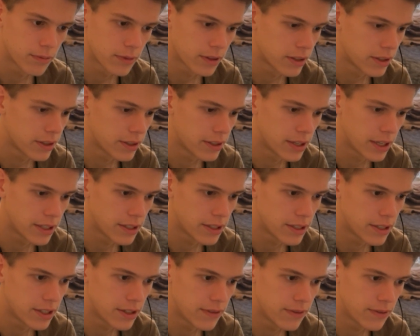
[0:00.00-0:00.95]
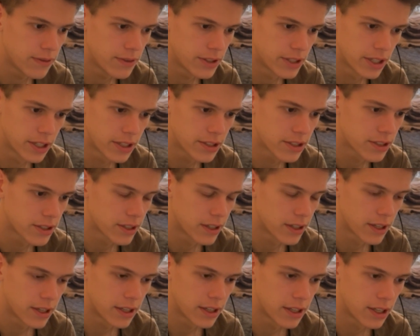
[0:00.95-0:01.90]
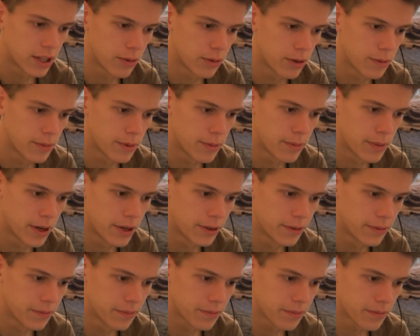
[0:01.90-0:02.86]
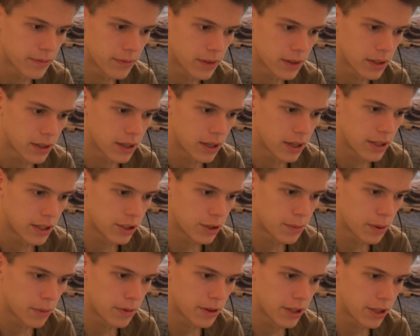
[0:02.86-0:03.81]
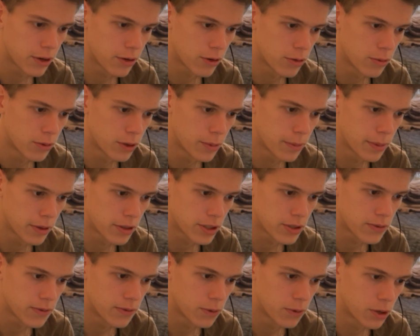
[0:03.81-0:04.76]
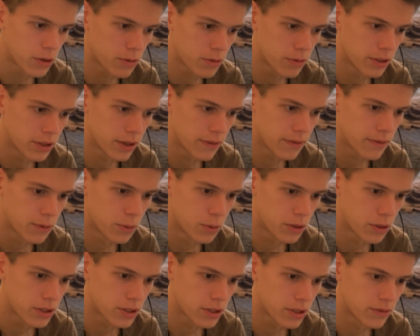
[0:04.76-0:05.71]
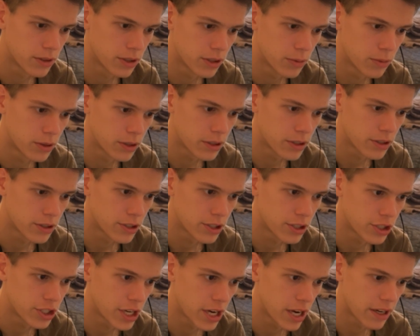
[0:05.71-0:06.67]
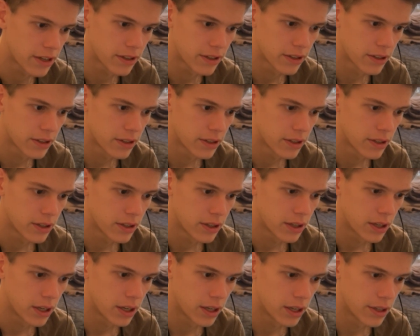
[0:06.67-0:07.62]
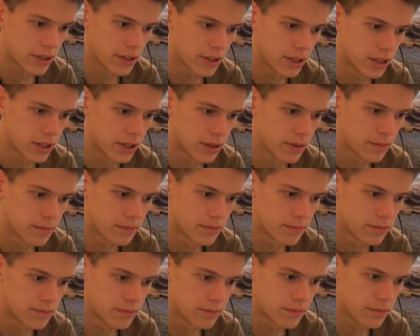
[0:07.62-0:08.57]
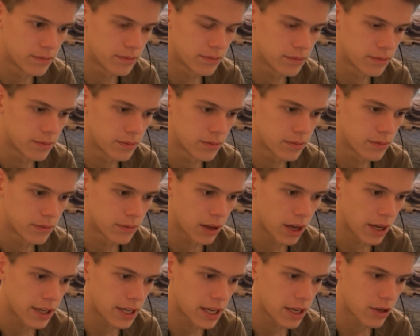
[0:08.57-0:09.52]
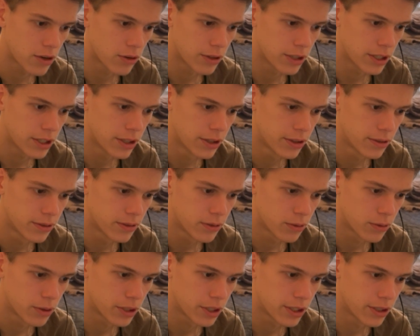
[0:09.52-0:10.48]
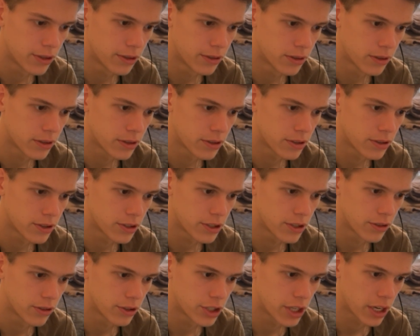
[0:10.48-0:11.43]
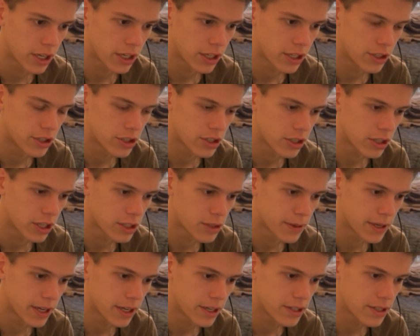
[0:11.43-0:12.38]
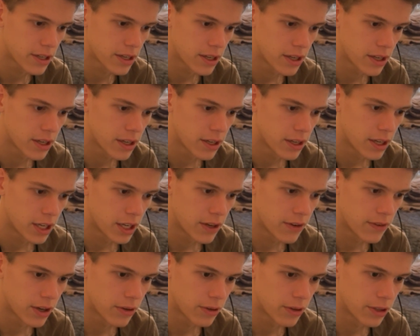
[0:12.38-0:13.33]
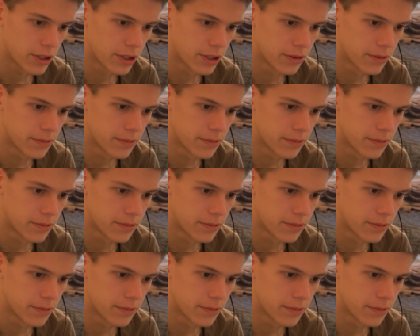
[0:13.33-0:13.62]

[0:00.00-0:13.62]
knight to d6, that would have been better. Now you're probably thinking, oh, what about this fork? Well, that fork doesn't really work. That's just check. And I can't go here or here because there's still check and he just collects my knight. If I go here,